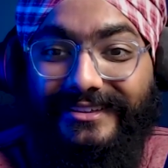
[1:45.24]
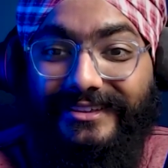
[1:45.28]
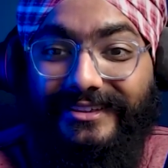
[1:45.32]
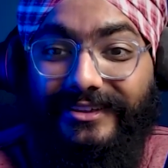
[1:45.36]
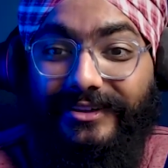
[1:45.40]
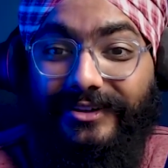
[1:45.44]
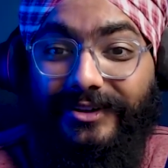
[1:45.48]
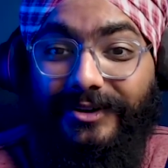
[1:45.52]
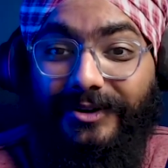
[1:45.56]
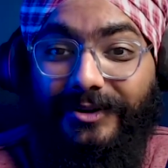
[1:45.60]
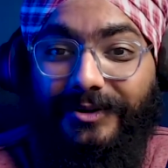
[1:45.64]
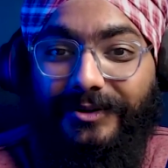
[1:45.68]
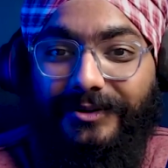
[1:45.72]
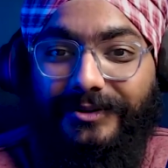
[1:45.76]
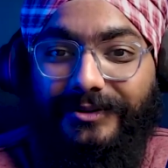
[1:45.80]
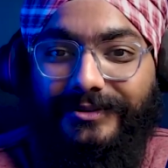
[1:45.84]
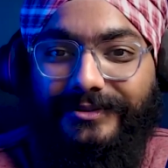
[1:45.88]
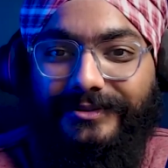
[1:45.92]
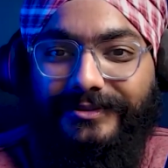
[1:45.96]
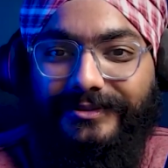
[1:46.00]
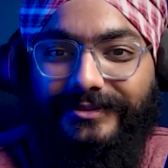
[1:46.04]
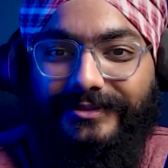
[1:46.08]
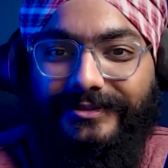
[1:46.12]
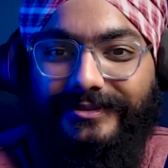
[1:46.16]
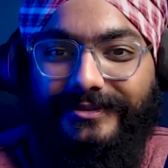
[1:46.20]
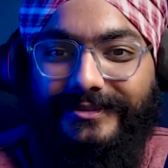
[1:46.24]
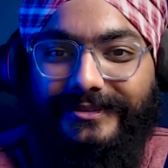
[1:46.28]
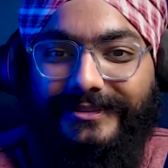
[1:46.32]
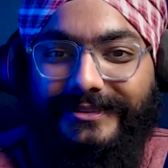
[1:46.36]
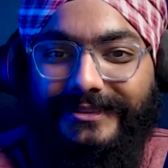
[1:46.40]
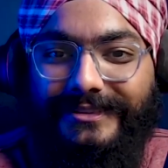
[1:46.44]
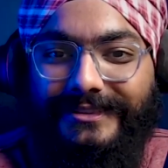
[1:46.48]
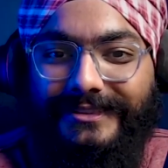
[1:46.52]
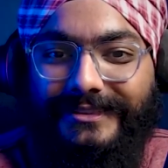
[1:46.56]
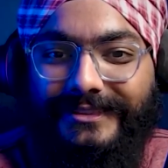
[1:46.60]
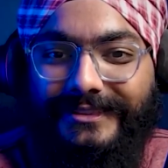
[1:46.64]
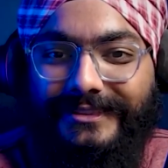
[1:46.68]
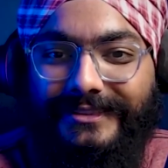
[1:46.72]
Oh.
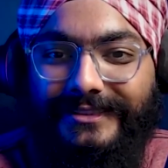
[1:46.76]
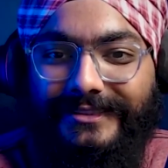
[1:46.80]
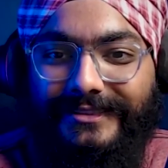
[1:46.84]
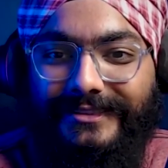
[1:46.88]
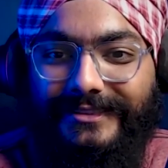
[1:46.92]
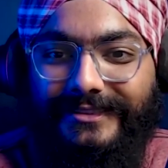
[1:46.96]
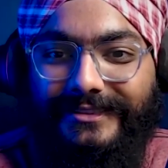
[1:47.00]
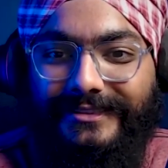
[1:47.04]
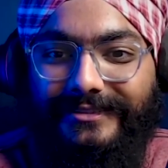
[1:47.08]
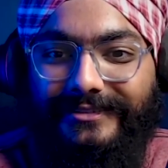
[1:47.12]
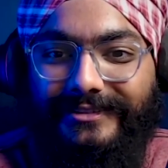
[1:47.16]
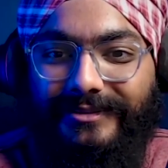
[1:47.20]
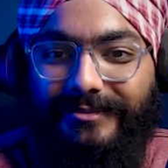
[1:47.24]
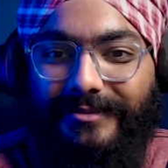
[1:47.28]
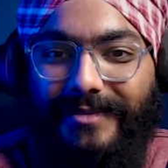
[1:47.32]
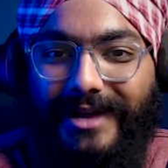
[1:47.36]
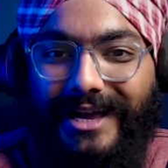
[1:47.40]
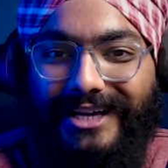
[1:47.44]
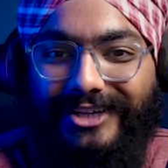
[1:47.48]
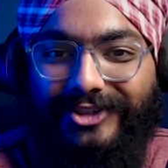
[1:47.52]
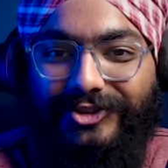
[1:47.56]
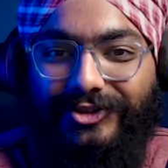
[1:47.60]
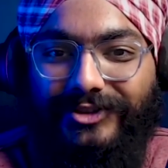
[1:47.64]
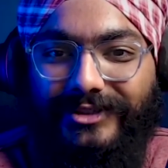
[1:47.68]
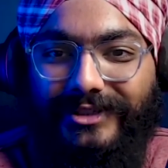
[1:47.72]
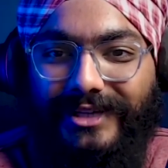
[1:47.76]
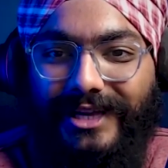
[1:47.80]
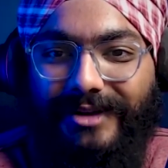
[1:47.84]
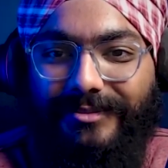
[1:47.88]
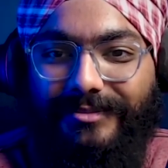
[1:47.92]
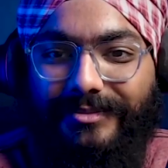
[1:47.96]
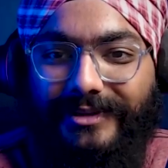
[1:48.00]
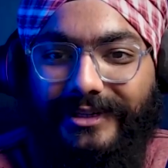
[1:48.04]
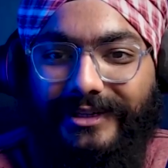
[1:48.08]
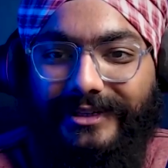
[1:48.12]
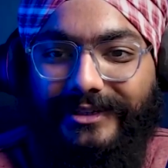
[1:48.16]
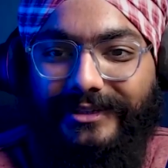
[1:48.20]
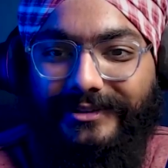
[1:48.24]
Some action
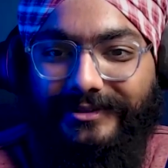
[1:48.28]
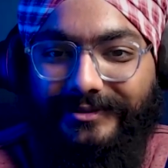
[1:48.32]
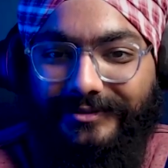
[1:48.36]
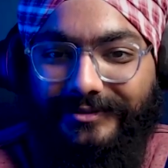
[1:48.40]
happening.